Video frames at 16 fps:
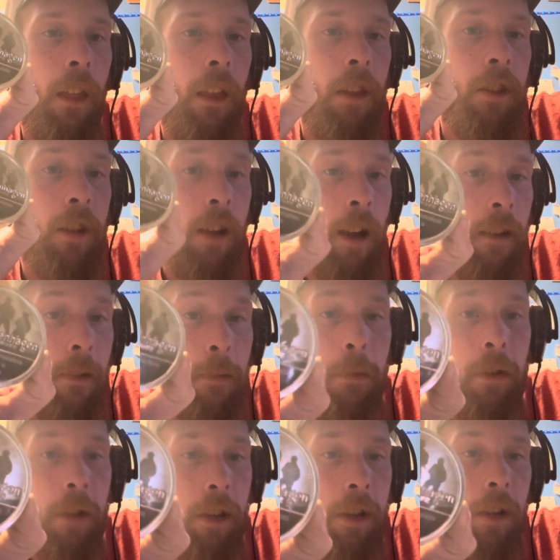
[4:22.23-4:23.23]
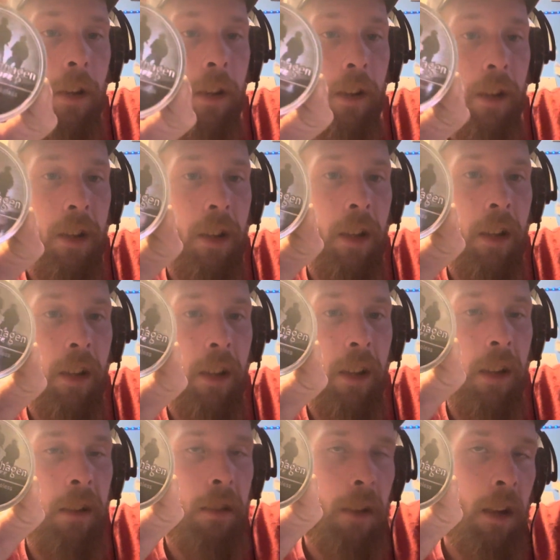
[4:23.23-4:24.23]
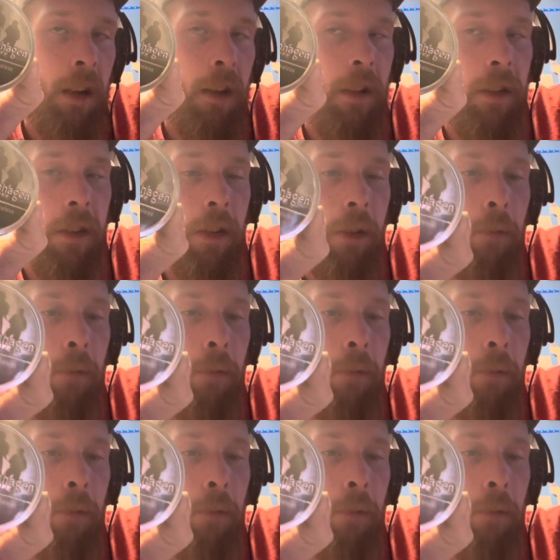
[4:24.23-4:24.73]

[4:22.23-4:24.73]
you're gonna have to put a good little